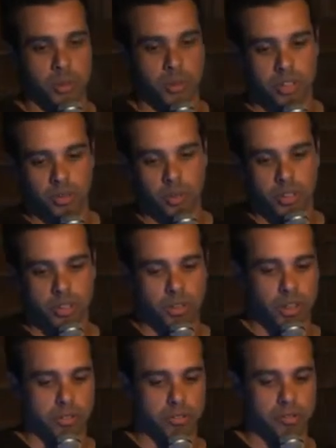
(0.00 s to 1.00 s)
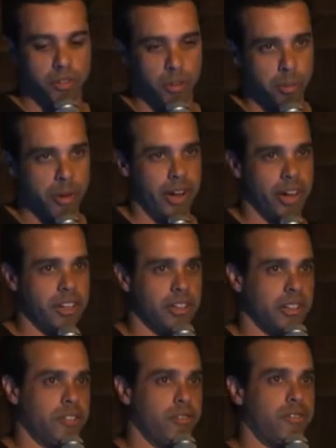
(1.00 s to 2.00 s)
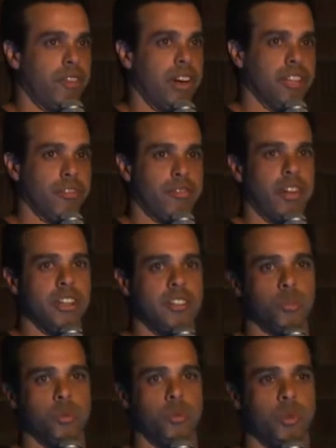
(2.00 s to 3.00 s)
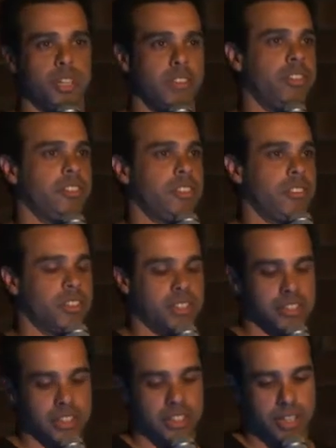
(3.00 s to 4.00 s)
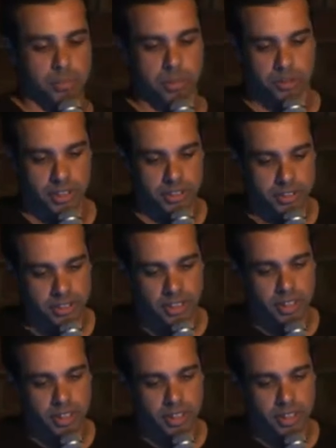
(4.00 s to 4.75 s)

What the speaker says: We know how to fall back and find the file to whatever server it got uploaded.